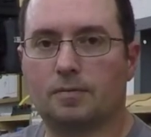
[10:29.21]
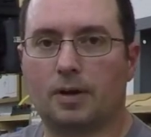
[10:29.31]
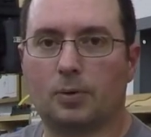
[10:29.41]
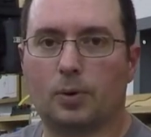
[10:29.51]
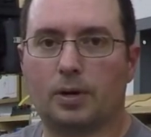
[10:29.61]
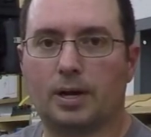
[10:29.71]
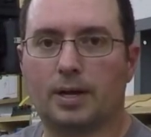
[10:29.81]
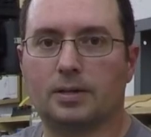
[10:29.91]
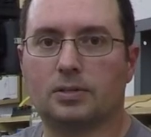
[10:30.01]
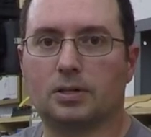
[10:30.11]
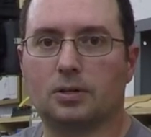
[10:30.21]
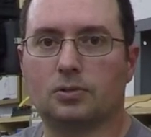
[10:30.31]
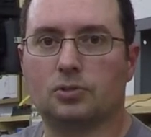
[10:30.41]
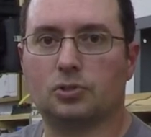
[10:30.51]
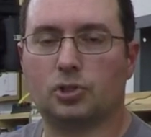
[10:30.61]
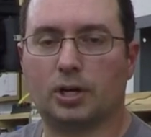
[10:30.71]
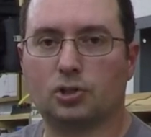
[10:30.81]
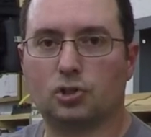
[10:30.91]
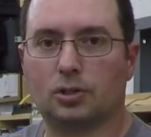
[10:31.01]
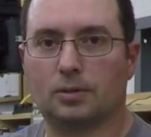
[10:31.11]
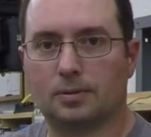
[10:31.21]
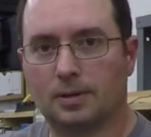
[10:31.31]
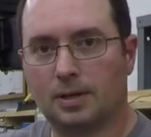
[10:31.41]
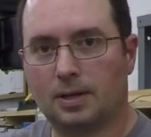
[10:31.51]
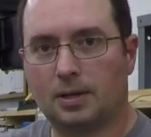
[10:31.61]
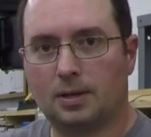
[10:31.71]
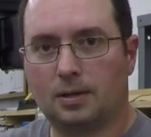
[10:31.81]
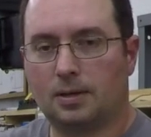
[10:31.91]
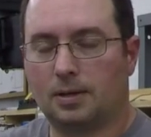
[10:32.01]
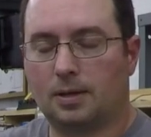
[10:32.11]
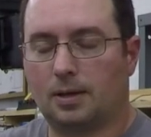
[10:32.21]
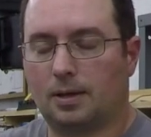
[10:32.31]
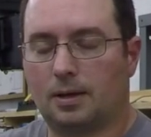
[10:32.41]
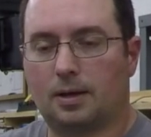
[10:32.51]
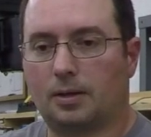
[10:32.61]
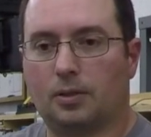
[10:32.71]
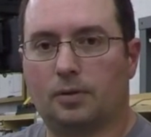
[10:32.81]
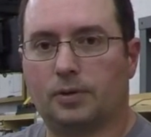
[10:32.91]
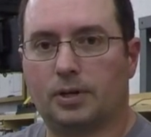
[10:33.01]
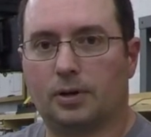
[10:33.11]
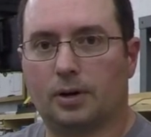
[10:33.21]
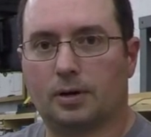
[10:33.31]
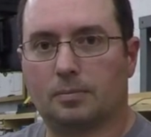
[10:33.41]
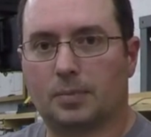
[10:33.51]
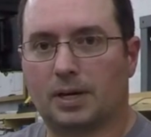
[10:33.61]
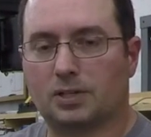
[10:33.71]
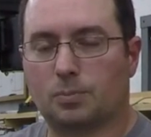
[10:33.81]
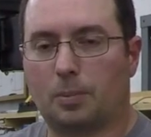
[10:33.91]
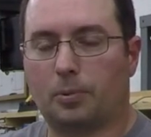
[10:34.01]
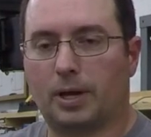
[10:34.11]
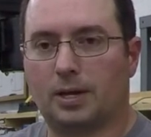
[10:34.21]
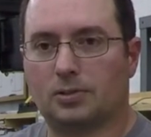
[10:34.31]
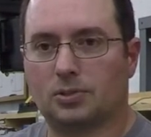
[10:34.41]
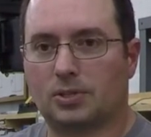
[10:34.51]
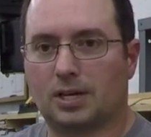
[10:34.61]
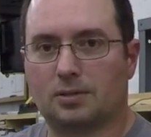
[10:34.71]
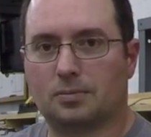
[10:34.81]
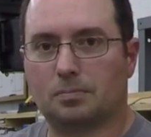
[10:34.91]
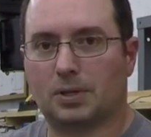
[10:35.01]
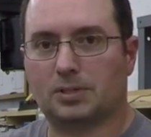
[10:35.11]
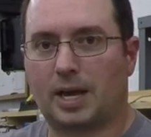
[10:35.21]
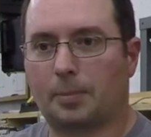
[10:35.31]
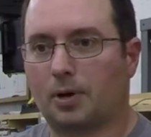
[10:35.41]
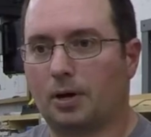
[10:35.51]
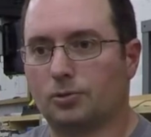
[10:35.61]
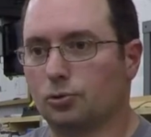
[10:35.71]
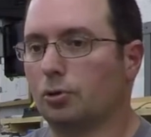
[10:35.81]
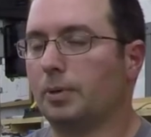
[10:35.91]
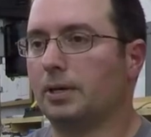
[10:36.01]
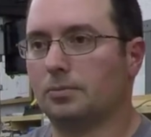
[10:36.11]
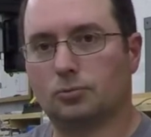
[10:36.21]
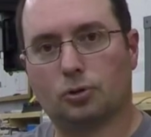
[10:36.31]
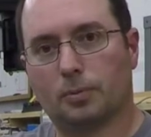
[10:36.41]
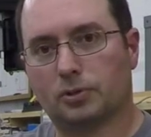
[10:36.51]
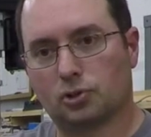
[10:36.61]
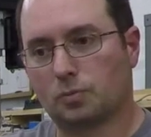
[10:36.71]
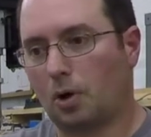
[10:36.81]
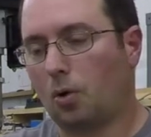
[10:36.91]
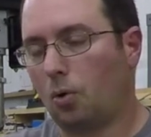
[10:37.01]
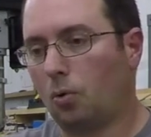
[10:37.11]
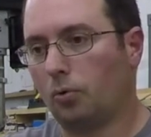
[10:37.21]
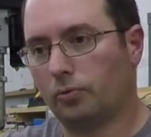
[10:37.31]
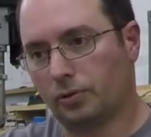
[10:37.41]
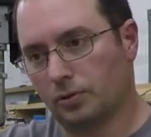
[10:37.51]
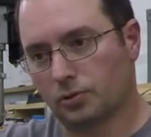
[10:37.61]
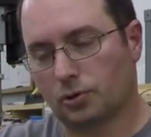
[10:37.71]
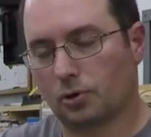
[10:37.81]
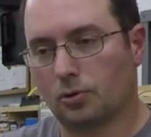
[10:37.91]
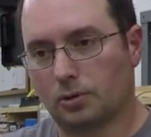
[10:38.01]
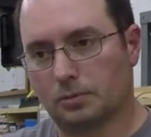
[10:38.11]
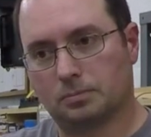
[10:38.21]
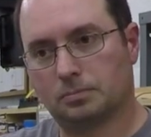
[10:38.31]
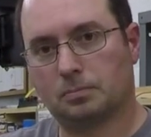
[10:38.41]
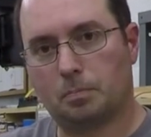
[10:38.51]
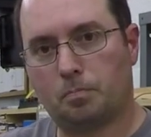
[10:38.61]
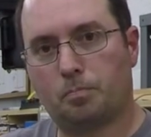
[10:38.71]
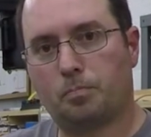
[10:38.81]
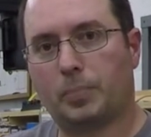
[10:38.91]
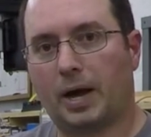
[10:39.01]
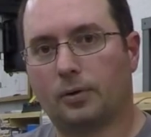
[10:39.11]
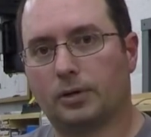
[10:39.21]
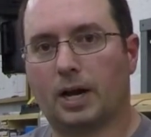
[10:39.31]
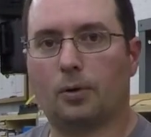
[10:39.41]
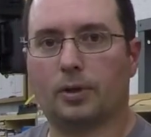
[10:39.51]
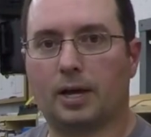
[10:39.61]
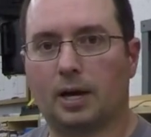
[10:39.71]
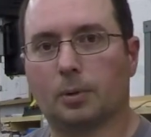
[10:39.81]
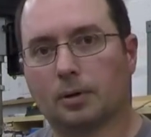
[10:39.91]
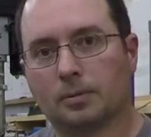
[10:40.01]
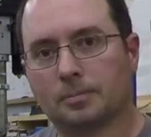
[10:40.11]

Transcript: If anyone has a good suggestion, I'd love to hear it. I guess my plan is to take my Tapcon drill bit and drill a bunch of small holes in the circle and pound it out with a hammer.